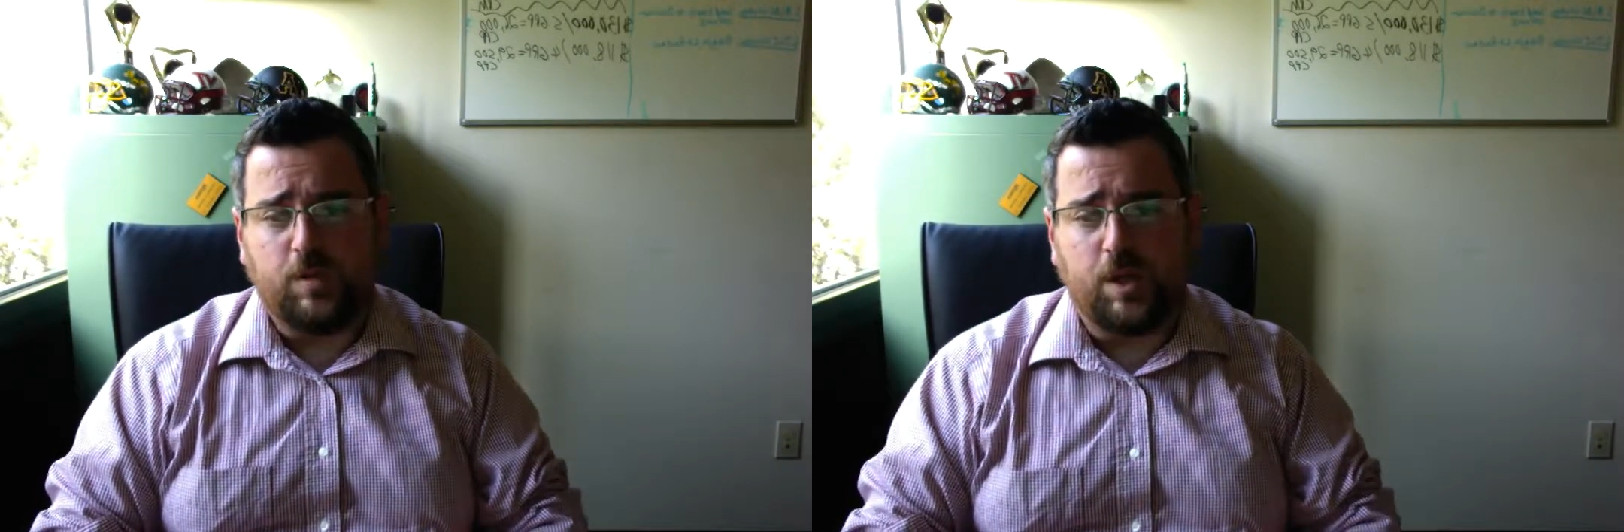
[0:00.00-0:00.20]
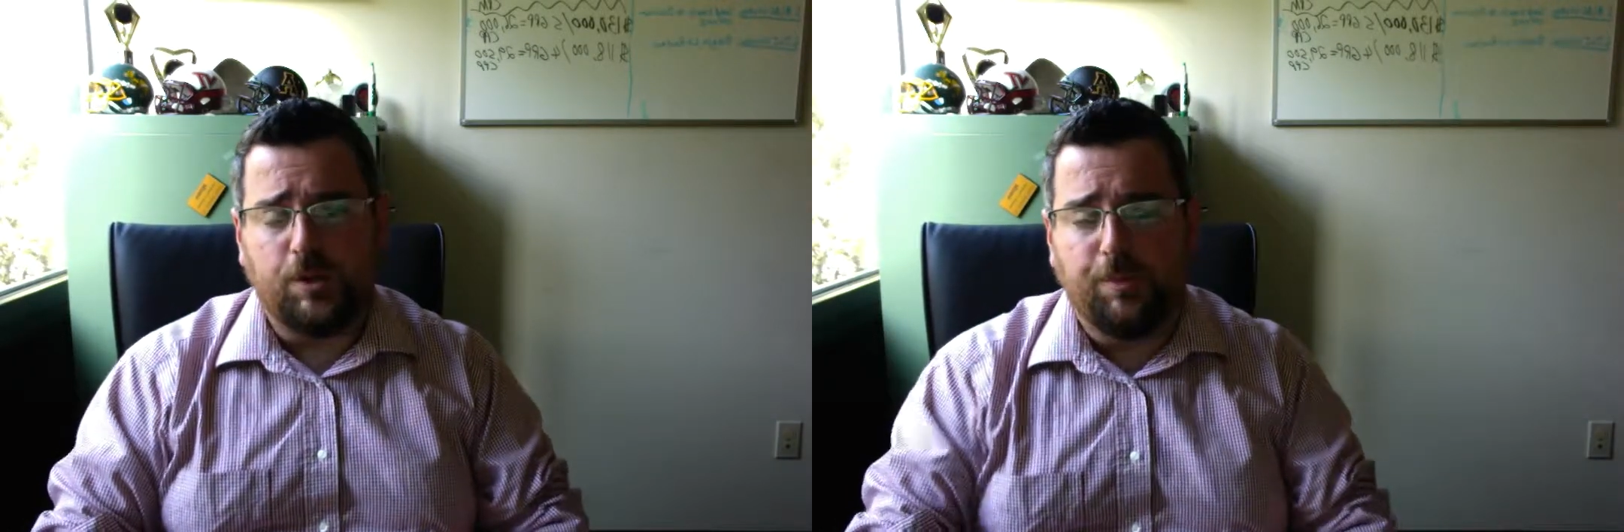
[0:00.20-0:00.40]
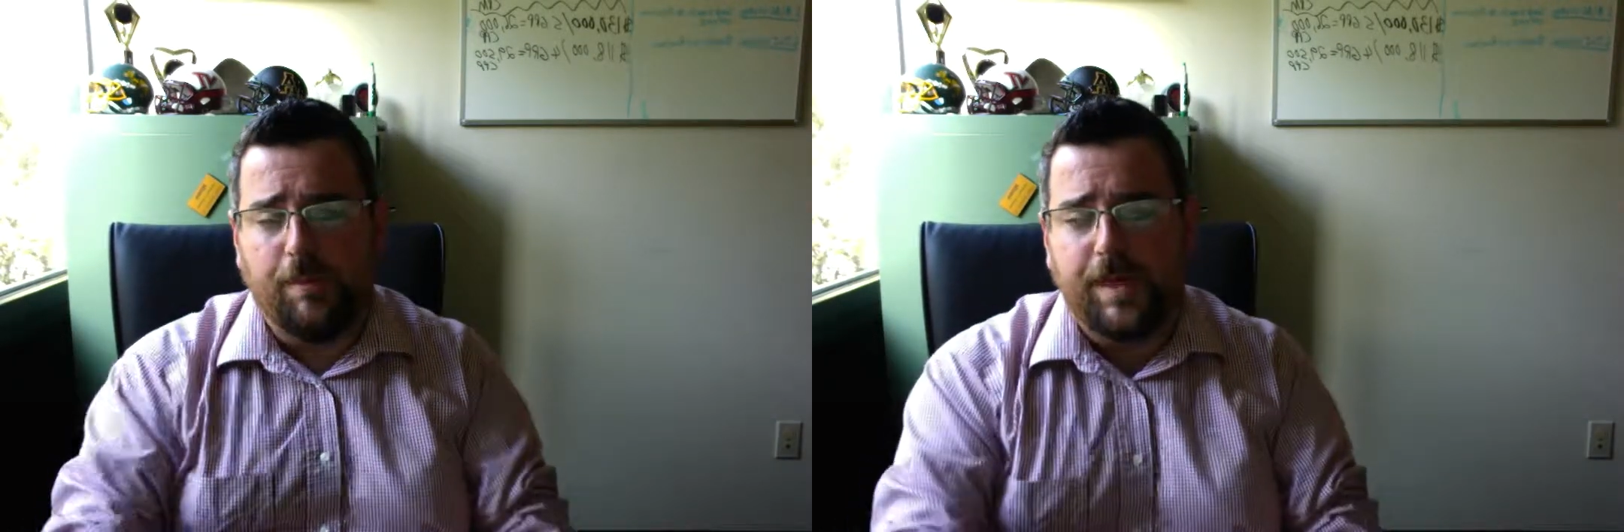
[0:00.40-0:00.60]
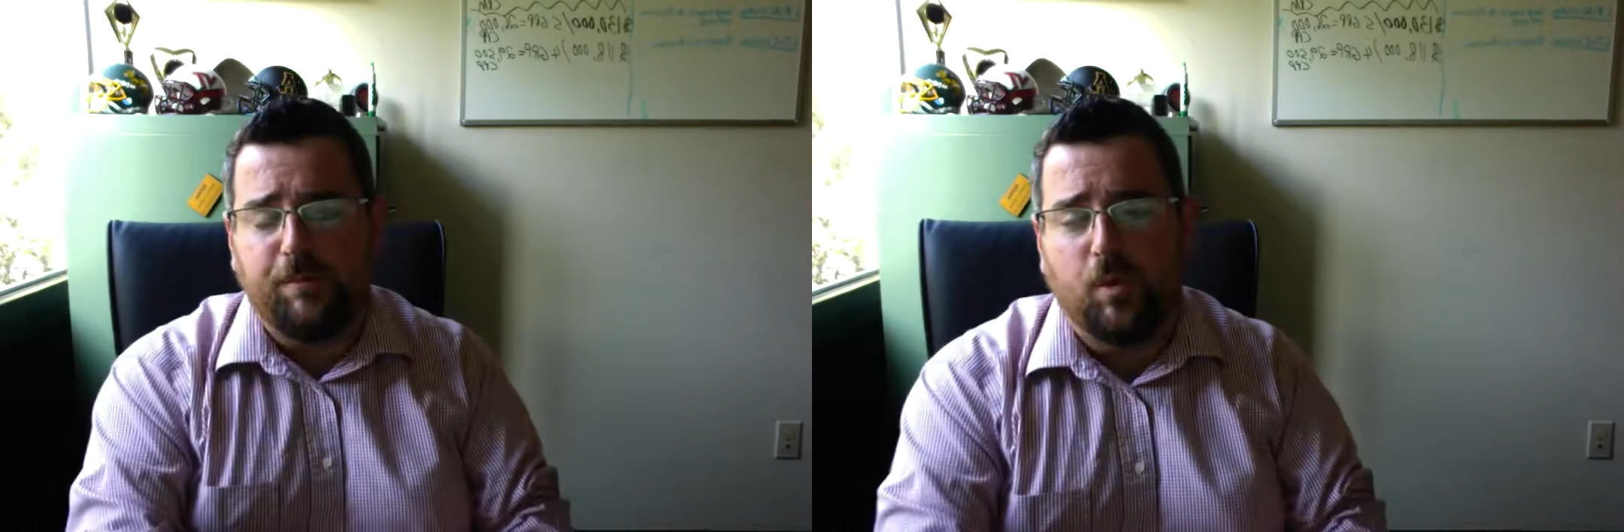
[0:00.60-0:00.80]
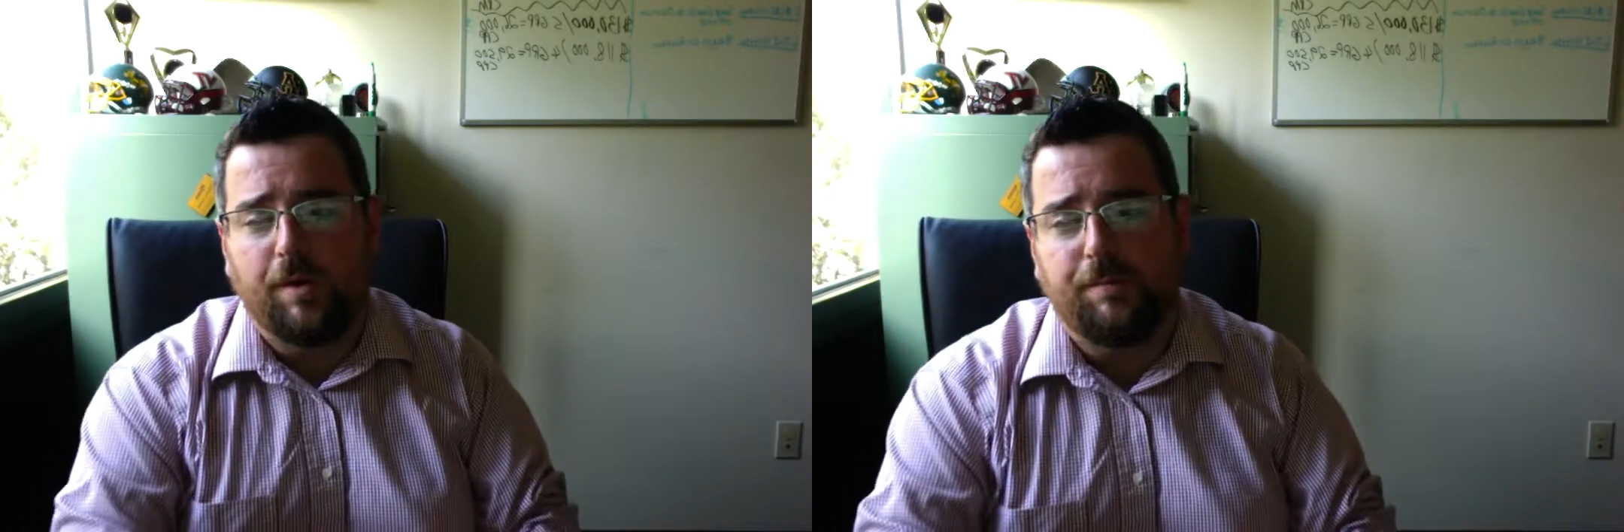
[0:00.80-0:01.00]
you'd probably
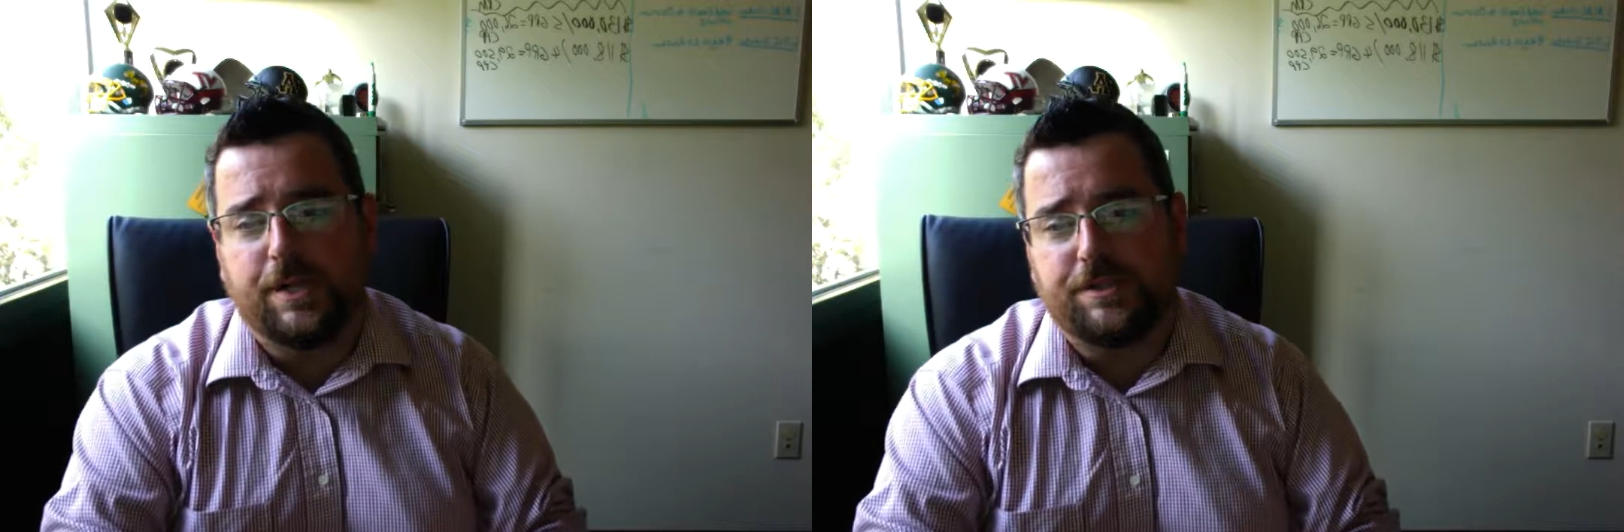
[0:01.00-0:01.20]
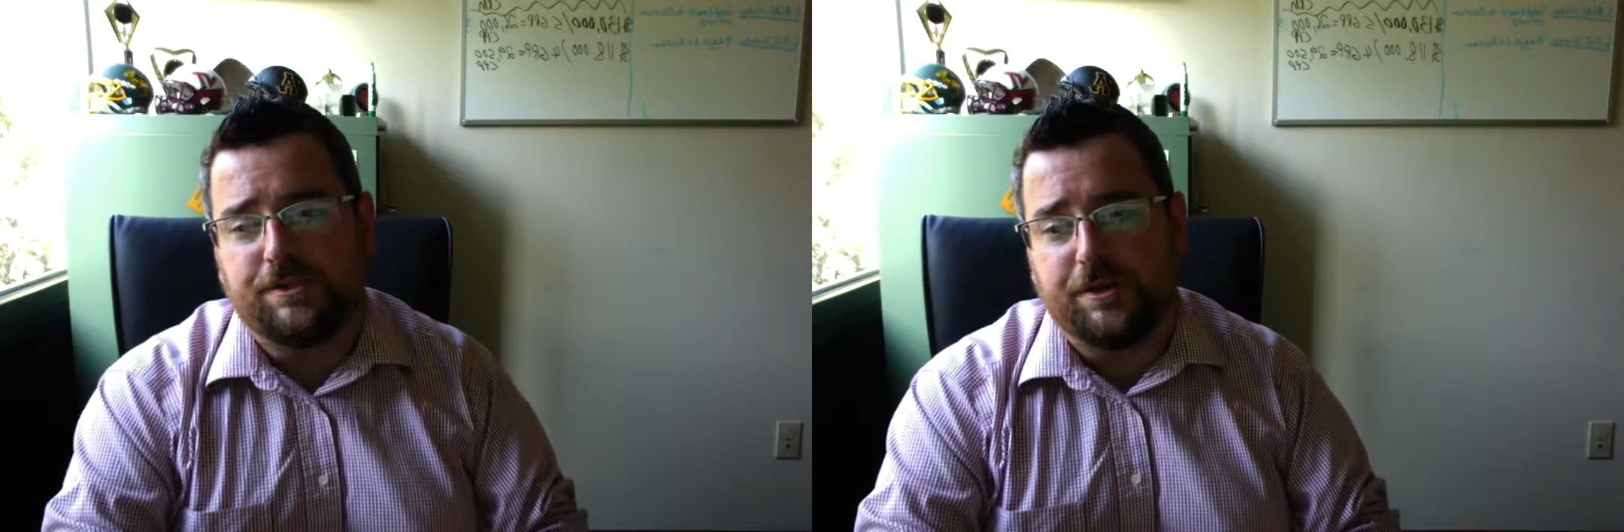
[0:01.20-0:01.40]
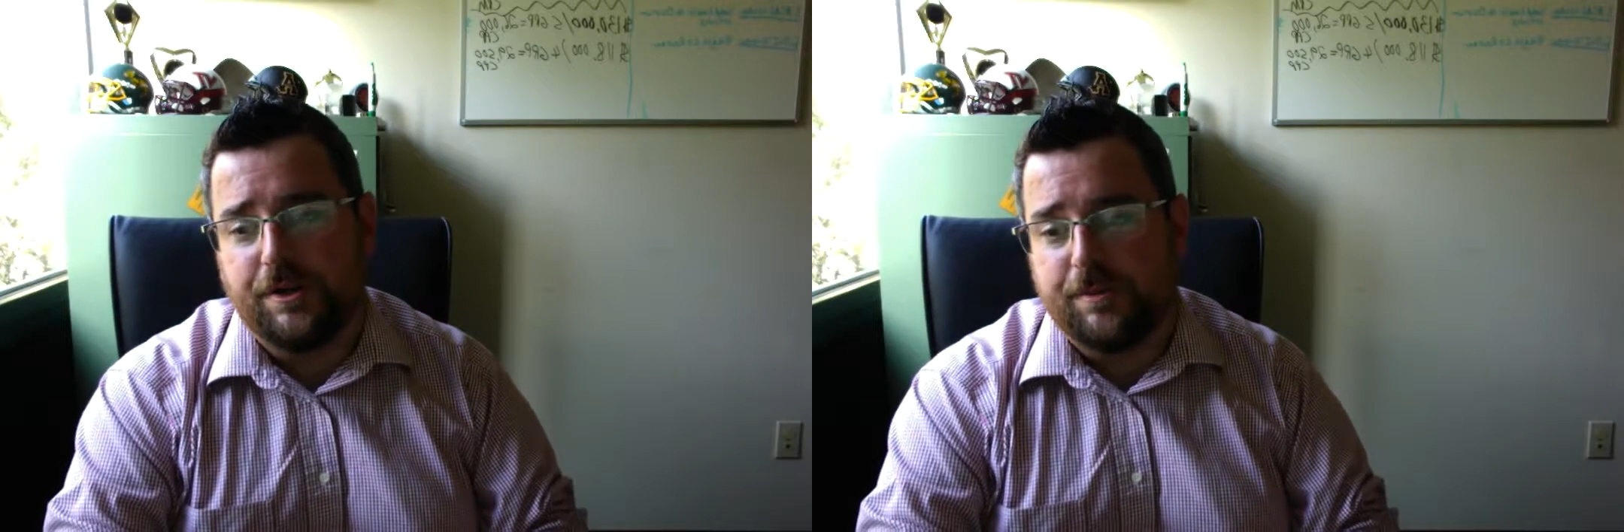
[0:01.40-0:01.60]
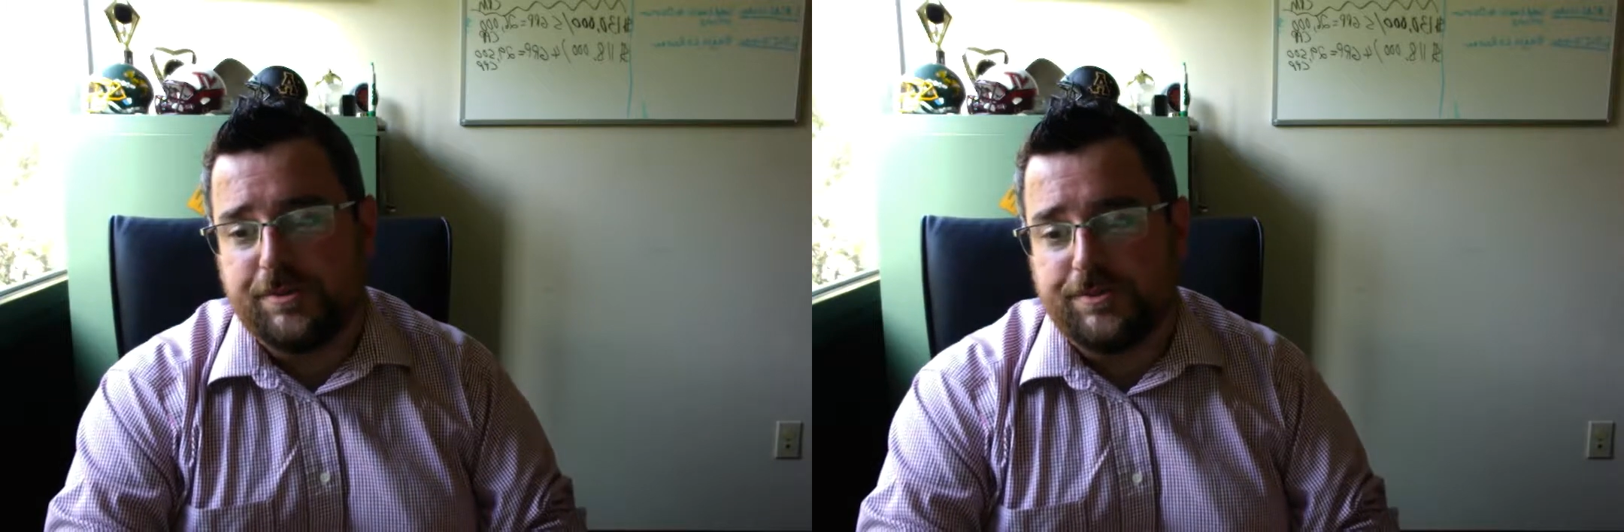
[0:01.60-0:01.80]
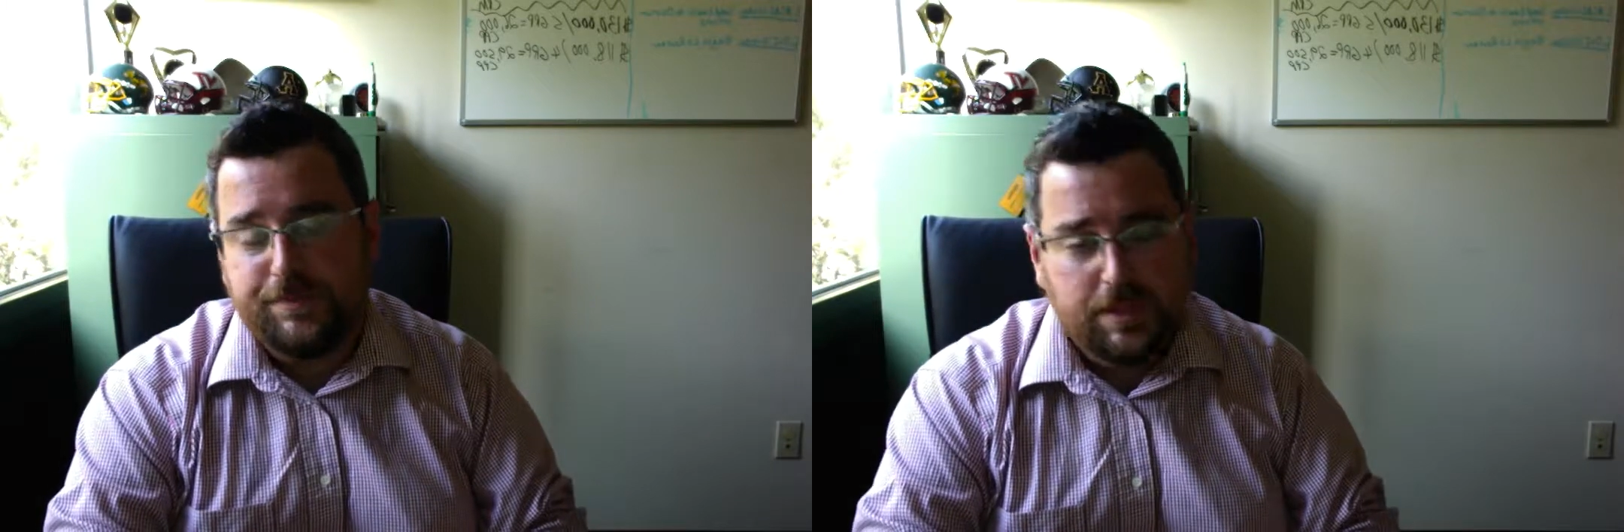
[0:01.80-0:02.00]
have more impressions of
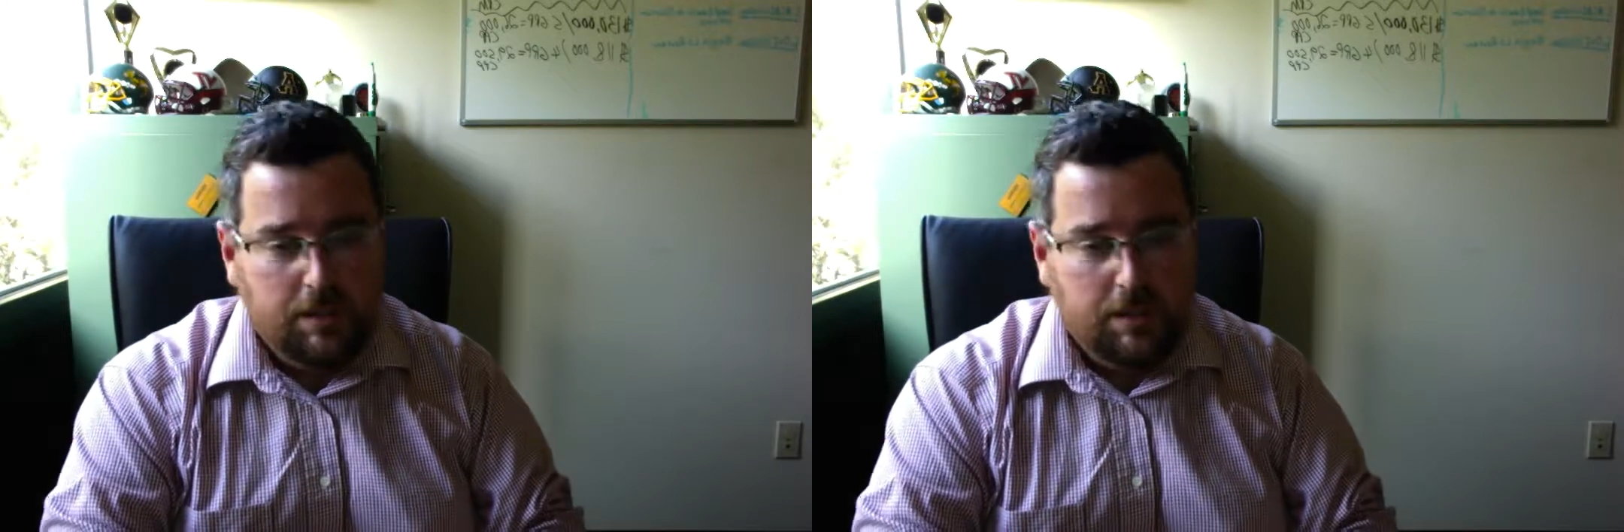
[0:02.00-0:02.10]
GERPs.